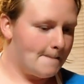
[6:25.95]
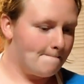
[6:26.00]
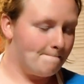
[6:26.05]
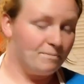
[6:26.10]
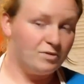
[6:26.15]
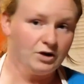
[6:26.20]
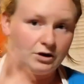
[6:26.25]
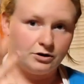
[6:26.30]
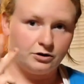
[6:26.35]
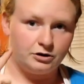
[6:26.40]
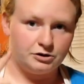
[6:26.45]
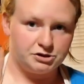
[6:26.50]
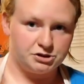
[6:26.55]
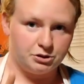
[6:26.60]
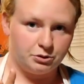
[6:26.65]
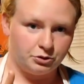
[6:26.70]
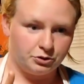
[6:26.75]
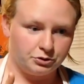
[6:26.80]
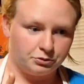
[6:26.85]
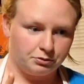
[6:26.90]
There are also
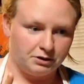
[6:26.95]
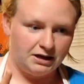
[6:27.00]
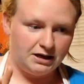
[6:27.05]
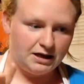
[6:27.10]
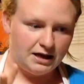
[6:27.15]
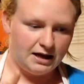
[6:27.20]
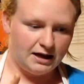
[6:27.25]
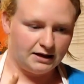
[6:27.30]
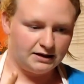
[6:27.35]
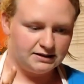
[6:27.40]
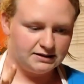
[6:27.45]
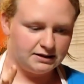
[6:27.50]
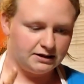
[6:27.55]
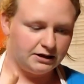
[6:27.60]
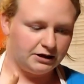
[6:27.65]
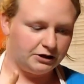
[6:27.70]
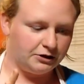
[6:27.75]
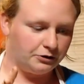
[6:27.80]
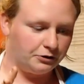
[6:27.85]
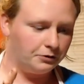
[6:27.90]
3 eggs in
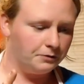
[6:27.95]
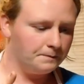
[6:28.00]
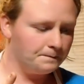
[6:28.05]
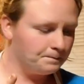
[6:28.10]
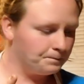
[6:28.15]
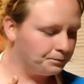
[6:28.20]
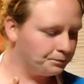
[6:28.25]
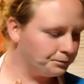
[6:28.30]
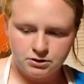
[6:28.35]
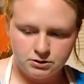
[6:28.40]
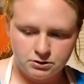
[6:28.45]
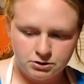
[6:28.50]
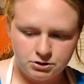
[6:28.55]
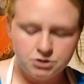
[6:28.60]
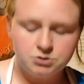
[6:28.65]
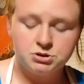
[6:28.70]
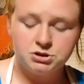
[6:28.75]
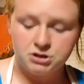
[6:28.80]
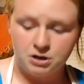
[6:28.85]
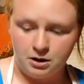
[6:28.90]
here.
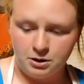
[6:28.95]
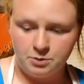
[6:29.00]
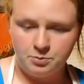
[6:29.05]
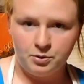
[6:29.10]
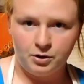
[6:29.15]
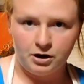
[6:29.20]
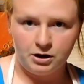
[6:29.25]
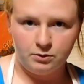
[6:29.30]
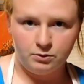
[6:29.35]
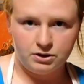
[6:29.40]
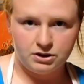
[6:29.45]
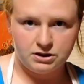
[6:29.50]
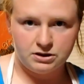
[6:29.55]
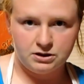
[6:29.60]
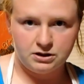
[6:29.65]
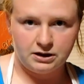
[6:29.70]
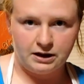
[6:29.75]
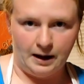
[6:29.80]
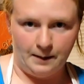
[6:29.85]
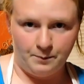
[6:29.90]
You saw the part with the
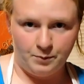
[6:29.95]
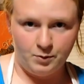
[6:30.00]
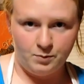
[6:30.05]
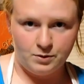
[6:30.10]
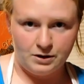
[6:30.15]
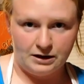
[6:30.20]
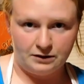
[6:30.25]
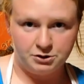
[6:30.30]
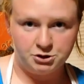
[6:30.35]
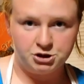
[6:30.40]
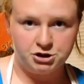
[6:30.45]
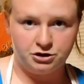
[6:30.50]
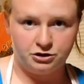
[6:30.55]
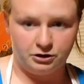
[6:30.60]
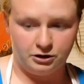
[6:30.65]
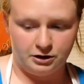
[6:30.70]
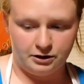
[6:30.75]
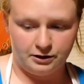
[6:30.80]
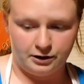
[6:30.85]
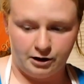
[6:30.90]
cup of brown
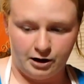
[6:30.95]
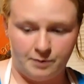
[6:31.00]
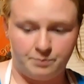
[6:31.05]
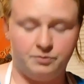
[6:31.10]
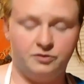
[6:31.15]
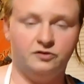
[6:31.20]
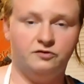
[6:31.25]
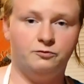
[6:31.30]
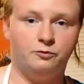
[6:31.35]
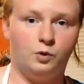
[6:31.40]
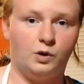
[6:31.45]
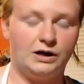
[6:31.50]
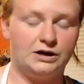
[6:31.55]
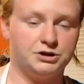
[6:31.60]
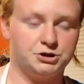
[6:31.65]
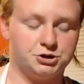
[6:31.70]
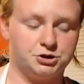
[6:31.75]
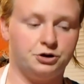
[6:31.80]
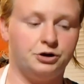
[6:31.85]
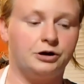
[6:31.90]
sugar, cup of white
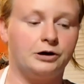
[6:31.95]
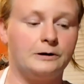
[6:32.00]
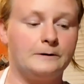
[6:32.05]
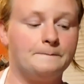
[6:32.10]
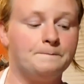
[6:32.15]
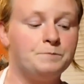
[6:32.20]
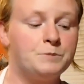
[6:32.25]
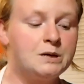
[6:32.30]
sugar.